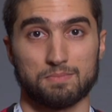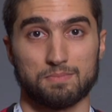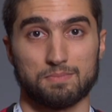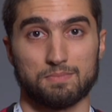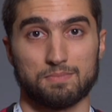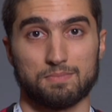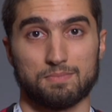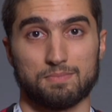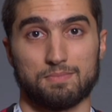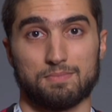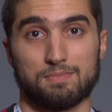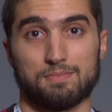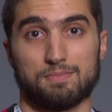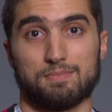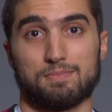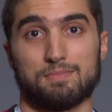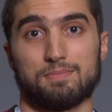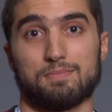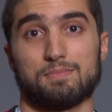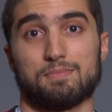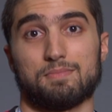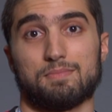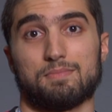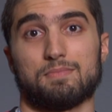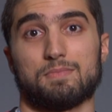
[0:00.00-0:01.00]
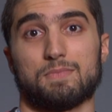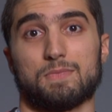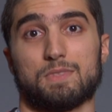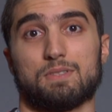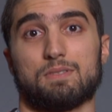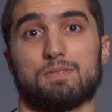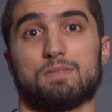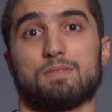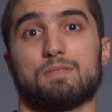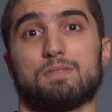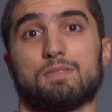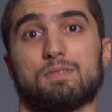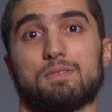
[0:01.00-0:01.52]

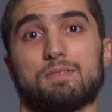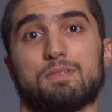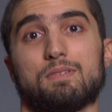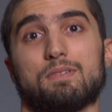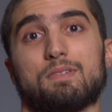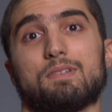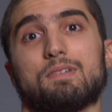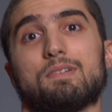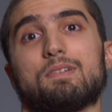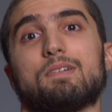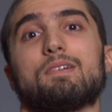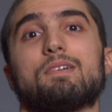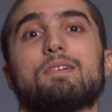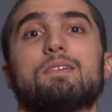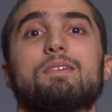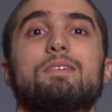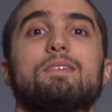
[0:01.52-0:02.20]
No one is speaking in this clip.